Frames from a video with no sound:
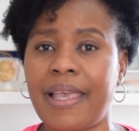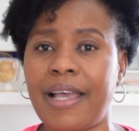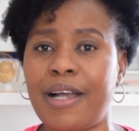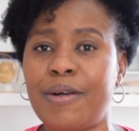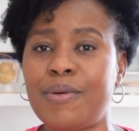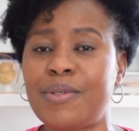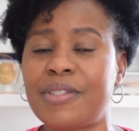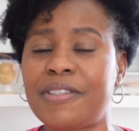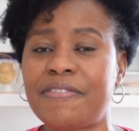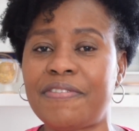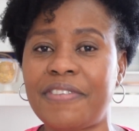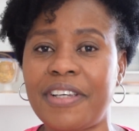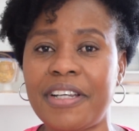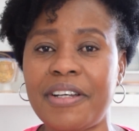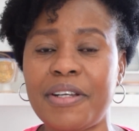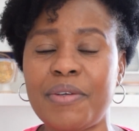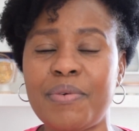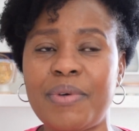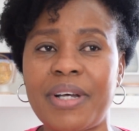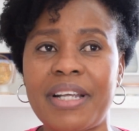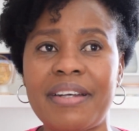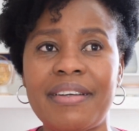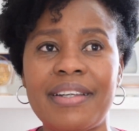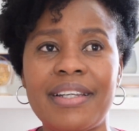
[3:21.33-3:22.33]
I was
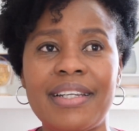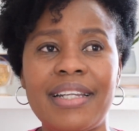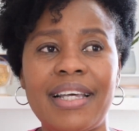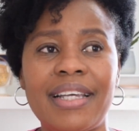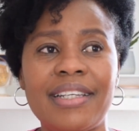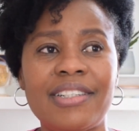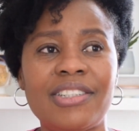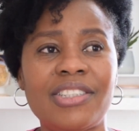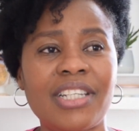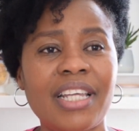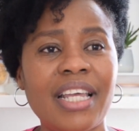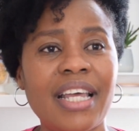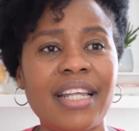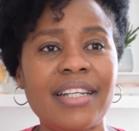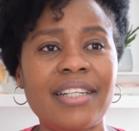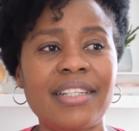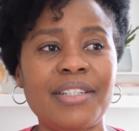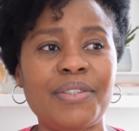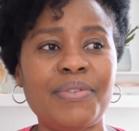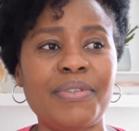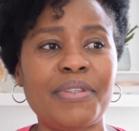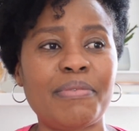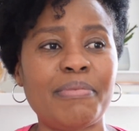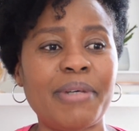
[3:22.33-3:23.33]
very worried. I shared
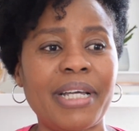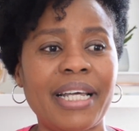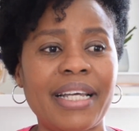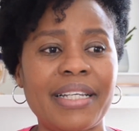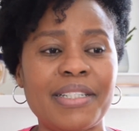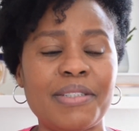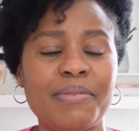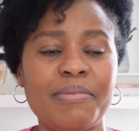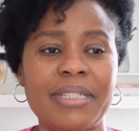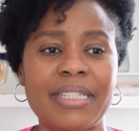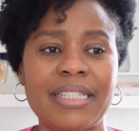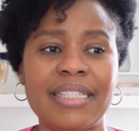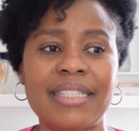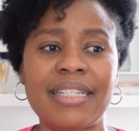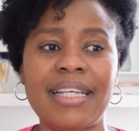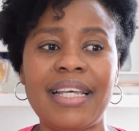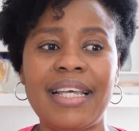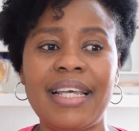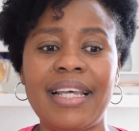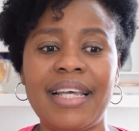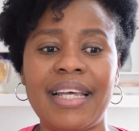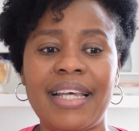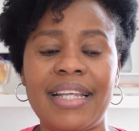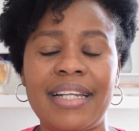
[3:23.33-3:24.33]
it with my husband,
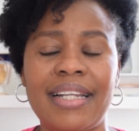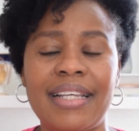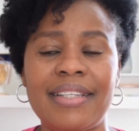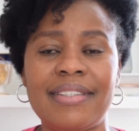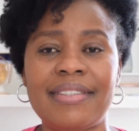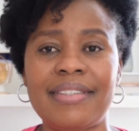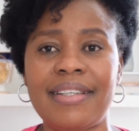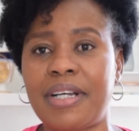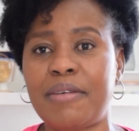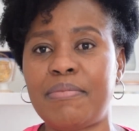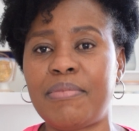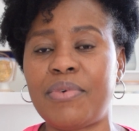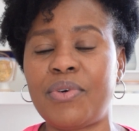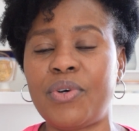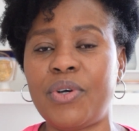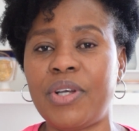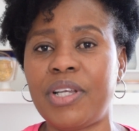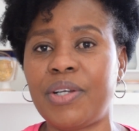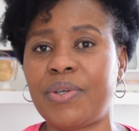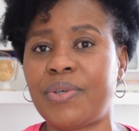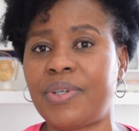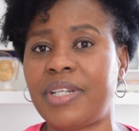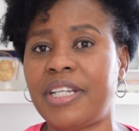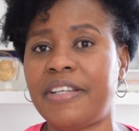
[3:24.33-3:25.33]
and I said, I'm
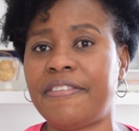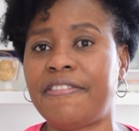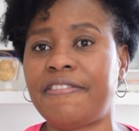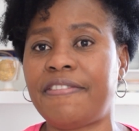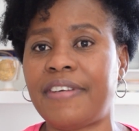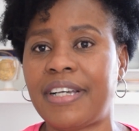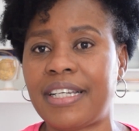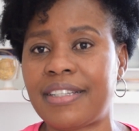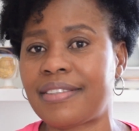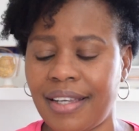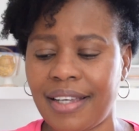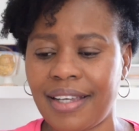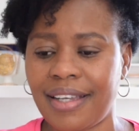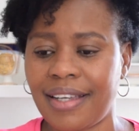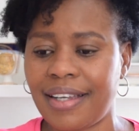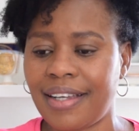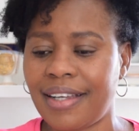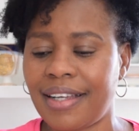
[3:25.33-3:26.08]
going on a fast.